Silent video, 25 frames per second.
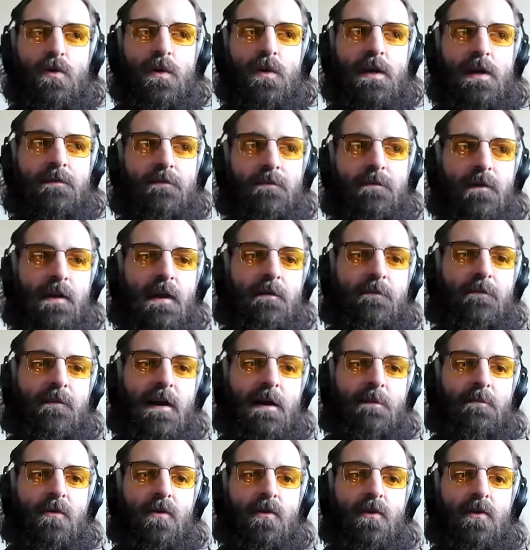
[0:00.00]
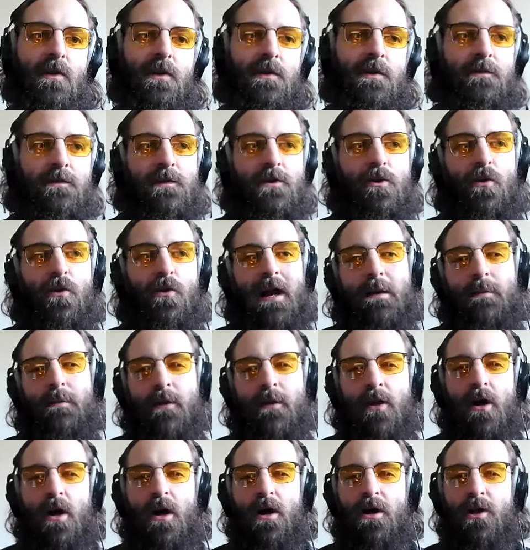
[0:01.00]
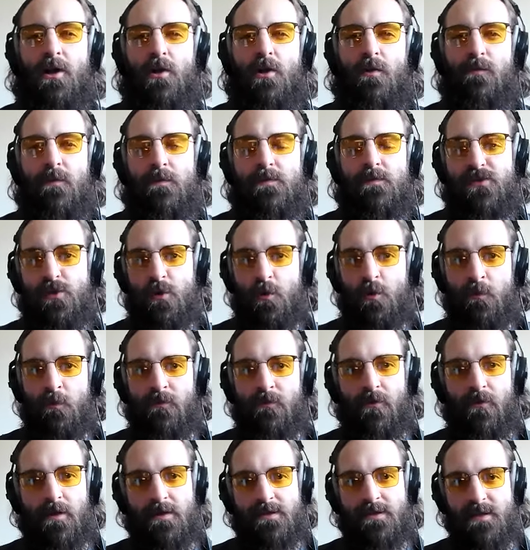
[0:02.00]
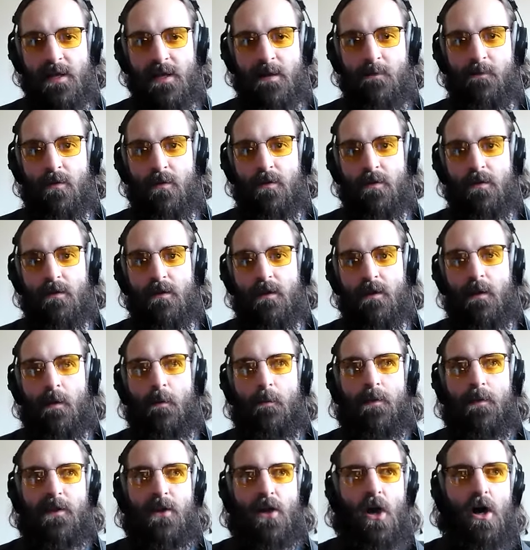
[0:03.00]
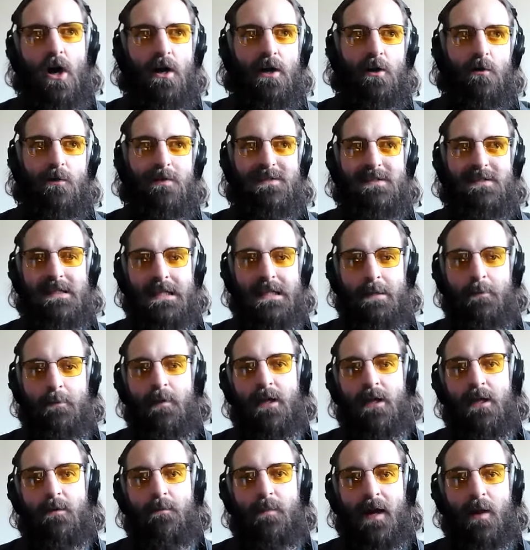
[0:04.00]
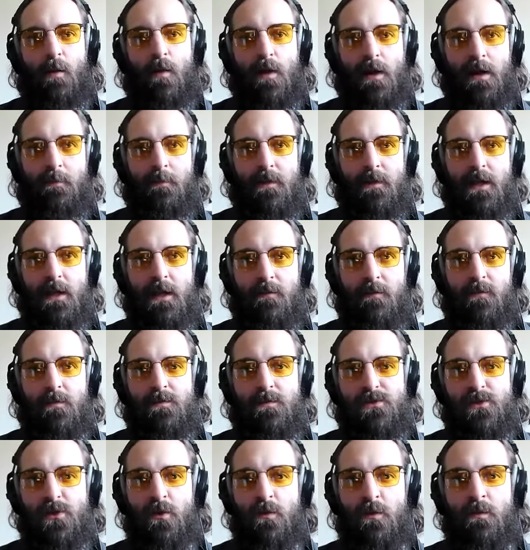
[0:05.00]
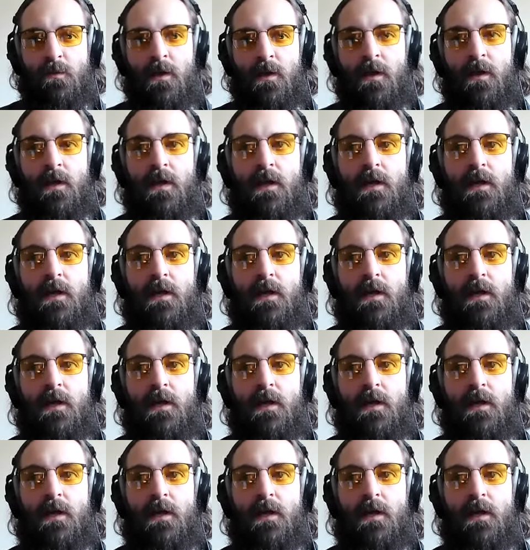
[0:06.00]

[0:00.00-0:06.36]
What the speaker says: So if I'm grabbing audio from Zoom, for example, the audio is limited by what I'm getting from Zoom.